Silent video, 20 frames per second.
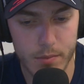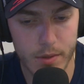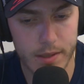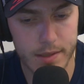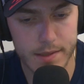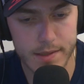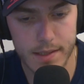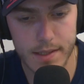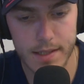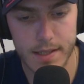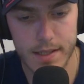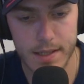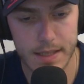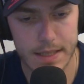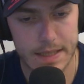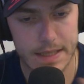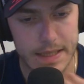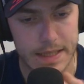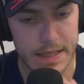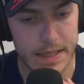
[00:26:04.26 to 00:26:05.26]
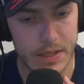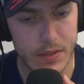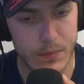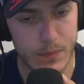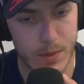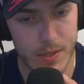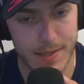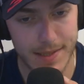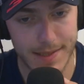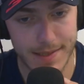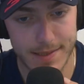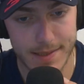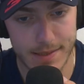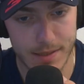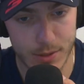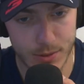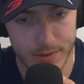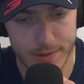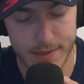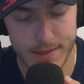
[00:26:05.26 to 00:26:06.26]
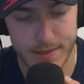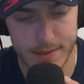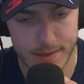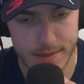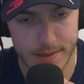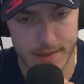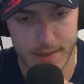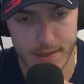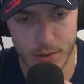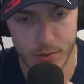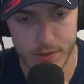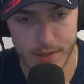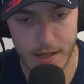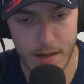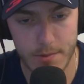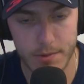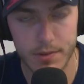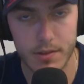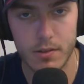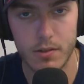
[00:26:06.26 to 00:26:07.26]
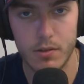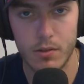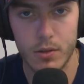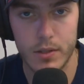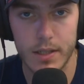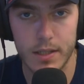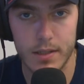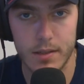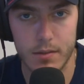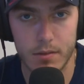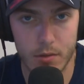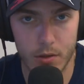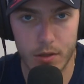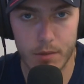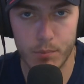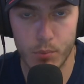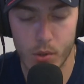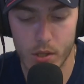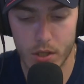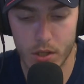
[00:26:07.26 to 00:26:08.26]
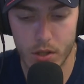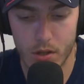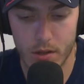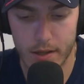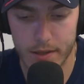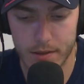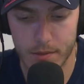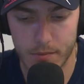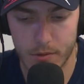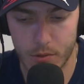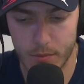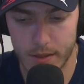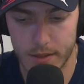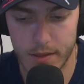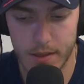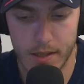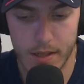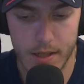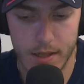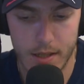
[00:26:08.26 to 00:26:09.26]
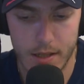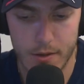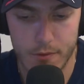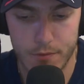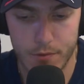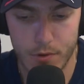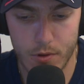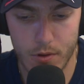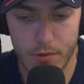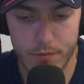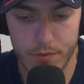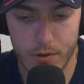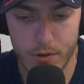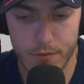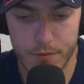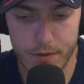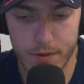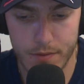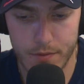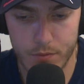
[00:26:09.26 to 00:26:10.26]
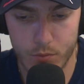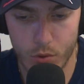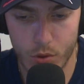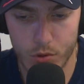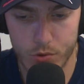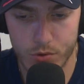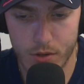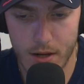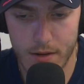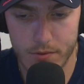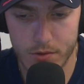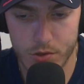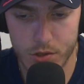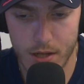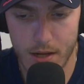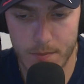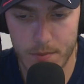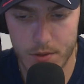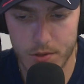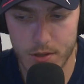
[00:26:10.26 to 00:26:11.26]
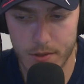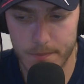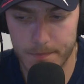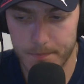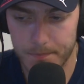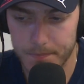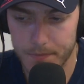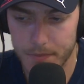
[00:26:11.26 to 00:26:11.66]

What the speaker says: but Mercedes and Lewis Hamilton are looking pretty good at the moment for a fifth World Drivers' Championship.